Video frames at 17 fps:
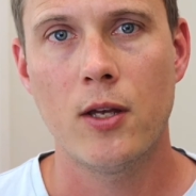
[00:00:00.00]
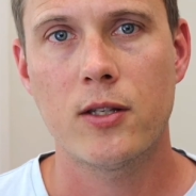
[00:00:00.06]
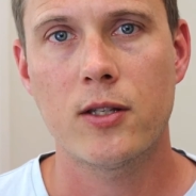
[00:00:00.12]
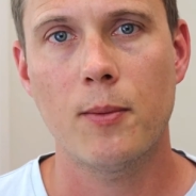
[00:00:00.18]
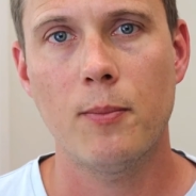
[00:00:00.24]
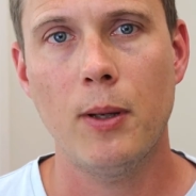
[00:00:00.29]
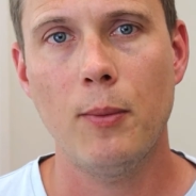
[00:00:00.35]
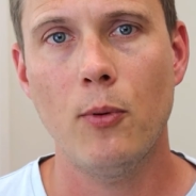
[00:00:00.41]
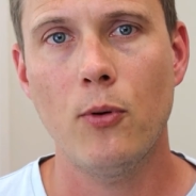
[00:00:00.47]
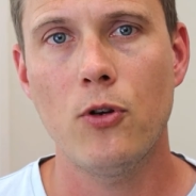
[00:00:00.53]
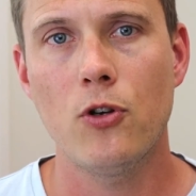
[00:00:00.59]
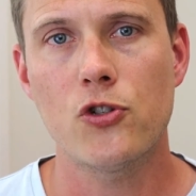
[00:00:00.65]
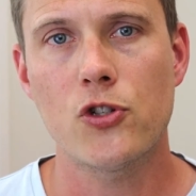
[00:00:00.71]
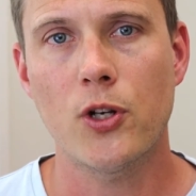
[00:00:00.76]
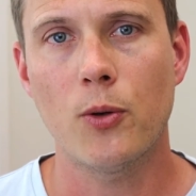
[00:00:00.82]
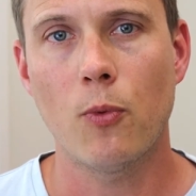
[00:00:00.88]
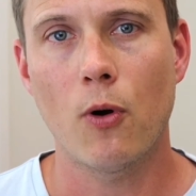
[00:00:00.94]
Some people
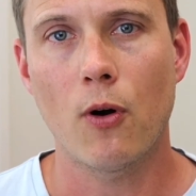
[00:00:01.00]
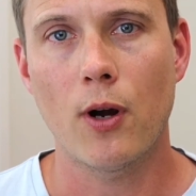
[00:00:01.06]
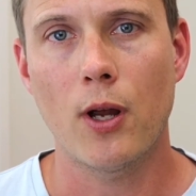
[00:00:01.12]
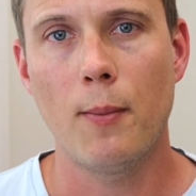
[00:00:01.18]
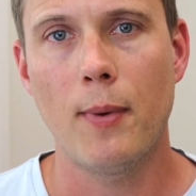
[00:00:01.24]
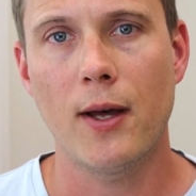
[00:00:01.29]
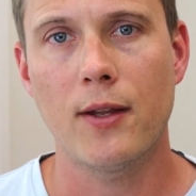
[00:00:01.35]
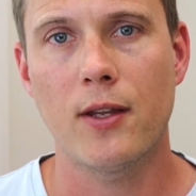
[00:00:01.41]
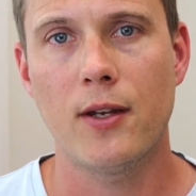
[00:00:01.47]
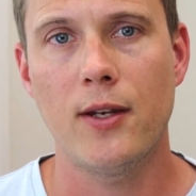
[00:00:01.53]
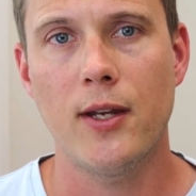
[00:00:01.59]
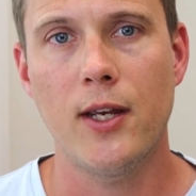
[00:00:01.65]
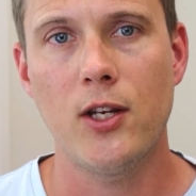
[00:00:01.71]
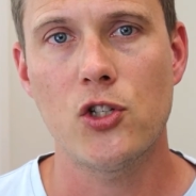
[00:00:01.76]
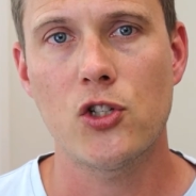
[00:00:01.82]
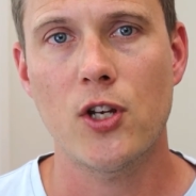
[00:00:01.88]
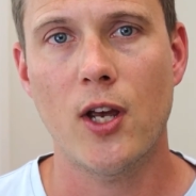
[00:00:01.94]
usually worry about the
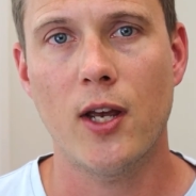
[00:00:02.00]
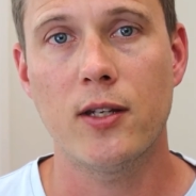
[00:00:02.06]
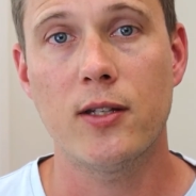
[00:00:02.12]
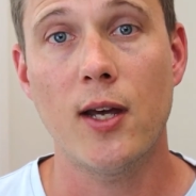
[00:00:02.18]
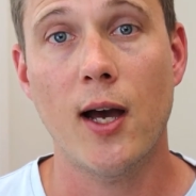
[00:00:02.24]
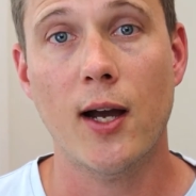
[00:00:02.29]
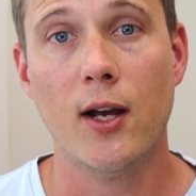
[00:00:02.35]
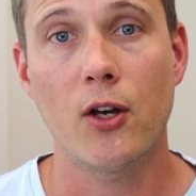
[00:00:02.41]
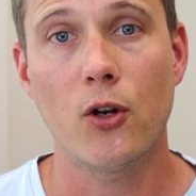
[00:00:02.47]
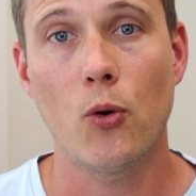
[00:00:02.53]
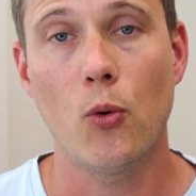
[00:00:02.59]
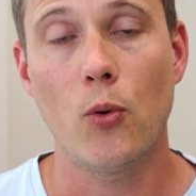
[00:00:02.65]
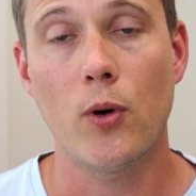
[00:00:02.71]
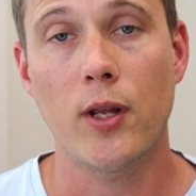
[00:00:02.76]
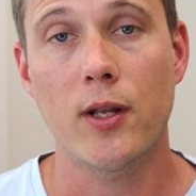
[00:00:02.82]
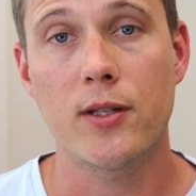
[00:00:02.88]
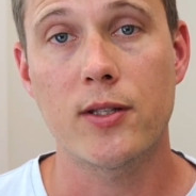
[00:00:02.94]
niche and target
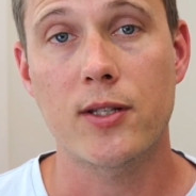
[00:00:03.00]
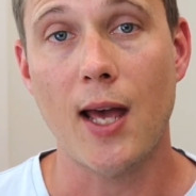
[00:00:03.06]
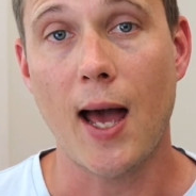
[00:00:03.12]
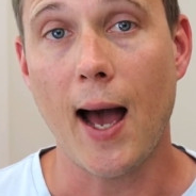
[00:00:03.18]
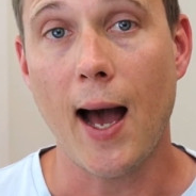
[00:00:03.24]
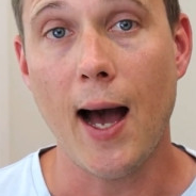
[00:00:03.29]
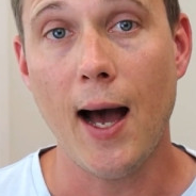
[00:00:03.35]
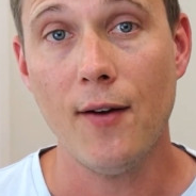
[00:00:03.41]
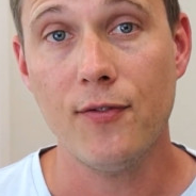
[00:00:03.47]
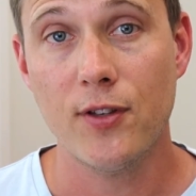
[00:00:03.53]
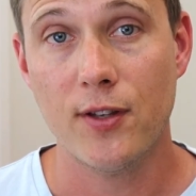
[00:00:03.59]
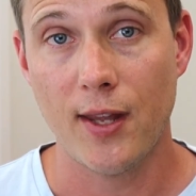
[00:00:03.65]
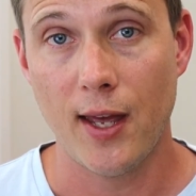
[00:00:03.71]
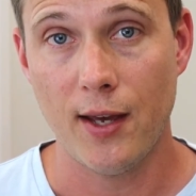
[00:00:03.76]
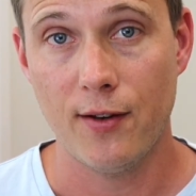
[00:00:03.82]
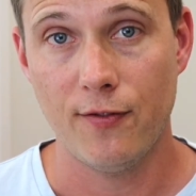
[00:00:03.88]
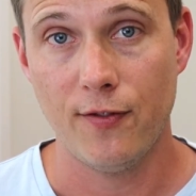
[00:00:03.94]
audience after
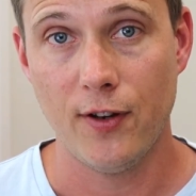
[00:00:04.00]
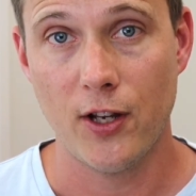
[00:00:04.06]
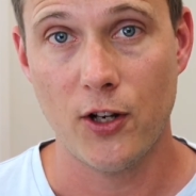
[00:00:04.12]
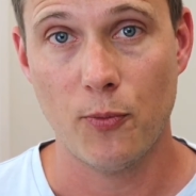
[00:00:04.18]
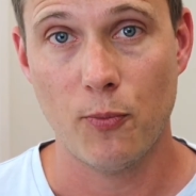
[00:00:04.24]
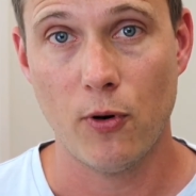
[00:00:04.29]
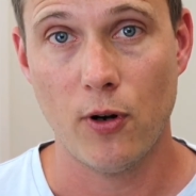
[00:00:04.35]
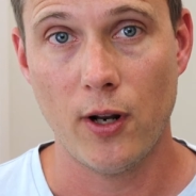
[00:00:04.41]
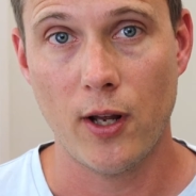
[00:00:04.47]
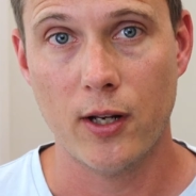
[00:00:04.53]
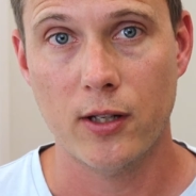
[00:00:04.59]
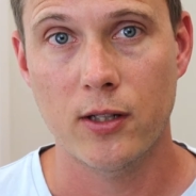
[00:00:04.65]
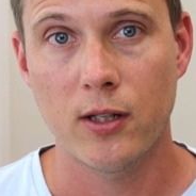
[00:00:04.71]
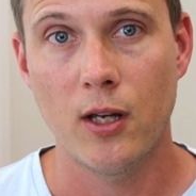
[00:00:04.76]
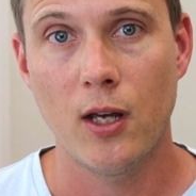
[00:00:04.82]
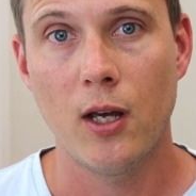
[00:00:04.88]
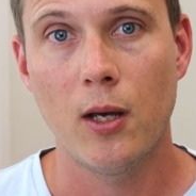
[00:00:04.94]
they have found a
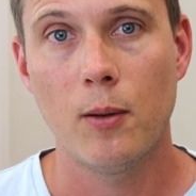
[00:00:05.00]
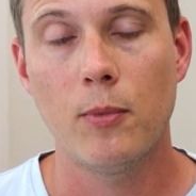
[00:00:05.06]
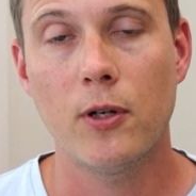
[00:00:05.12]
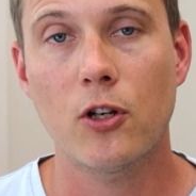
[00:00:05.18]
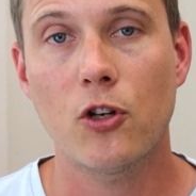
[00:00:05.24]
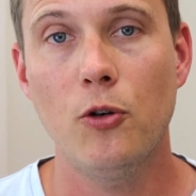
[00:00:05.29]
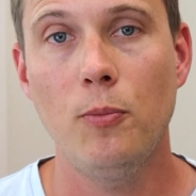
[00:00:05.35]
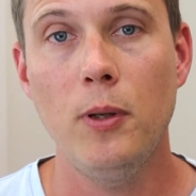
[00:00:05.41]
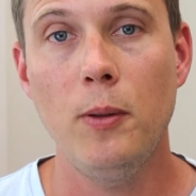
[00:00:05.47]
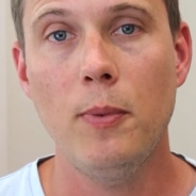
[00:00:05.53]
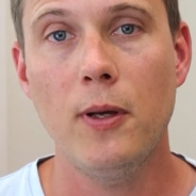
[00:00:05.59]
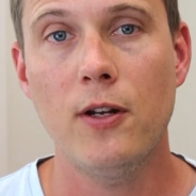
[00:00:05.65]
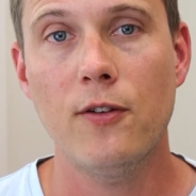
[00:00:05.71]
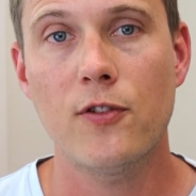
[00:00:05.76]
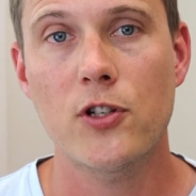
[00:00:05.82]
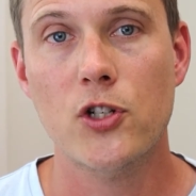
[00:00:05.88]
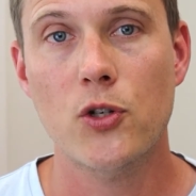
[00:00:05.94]
product, but it could be
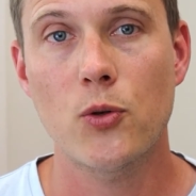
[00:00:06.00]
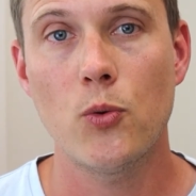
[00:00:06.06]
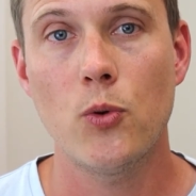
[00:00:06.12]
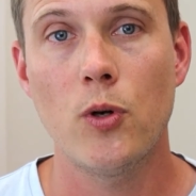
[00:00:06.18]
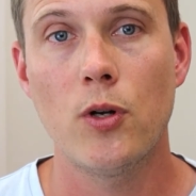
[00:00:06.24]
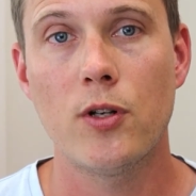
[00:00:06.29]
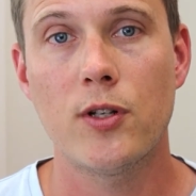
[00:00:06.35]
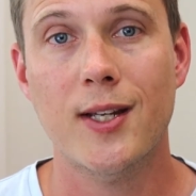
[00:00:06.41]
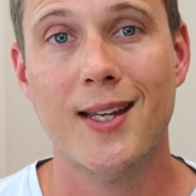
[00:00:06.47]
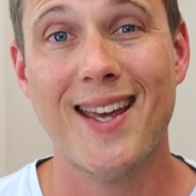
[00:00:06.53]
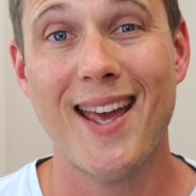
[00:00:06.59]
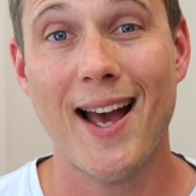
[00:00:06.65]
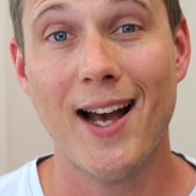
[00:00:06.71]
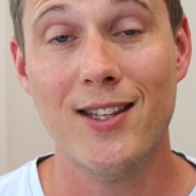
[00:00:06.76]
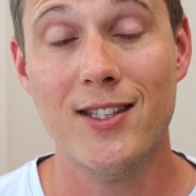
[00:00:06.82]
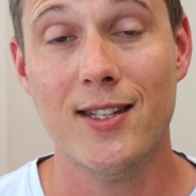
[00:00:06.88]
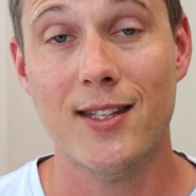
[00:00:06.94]
beneficial to
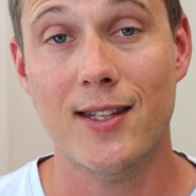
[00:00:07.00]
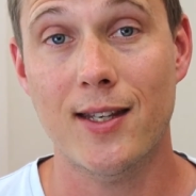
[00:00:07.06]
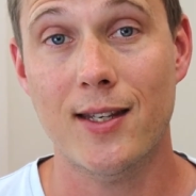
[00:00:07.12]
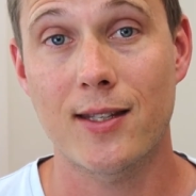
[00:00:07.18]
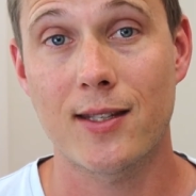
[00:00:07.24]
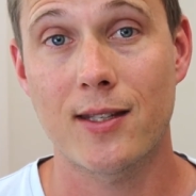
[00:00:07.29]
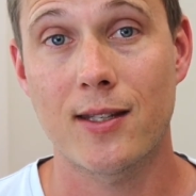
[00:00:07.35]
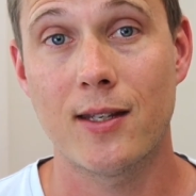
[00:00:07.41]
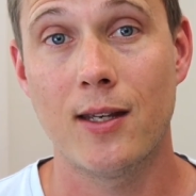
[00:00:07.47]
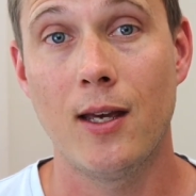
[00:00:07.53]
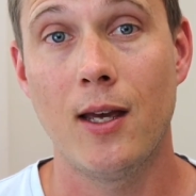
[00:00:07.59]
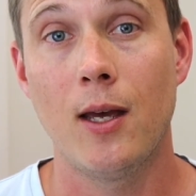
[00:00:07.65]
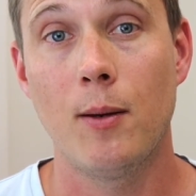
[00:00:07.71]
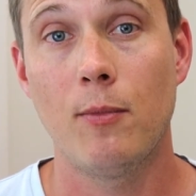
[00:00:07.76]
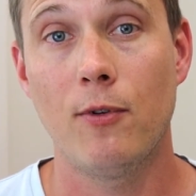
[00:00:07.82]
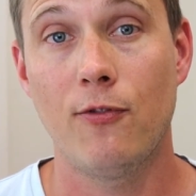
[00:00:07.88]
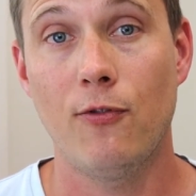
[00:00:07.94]
counter this
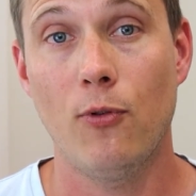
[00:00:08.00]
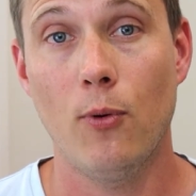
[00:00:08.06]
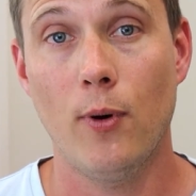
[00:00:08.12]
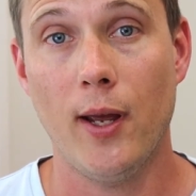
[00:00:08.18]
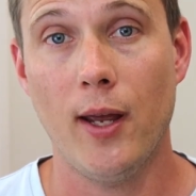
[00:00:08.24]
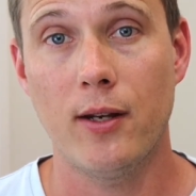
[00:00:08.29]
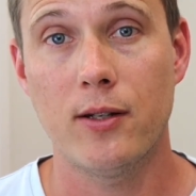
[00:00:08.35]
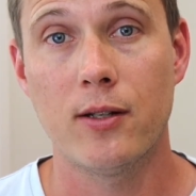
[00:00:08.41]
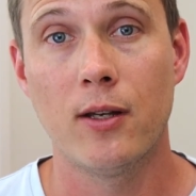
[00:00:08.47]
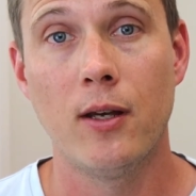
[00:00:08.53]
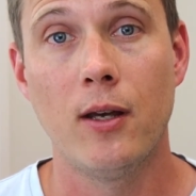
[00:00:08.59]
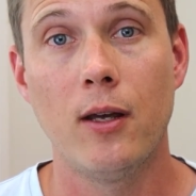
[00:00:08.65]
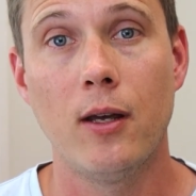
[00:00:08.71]
beforehand.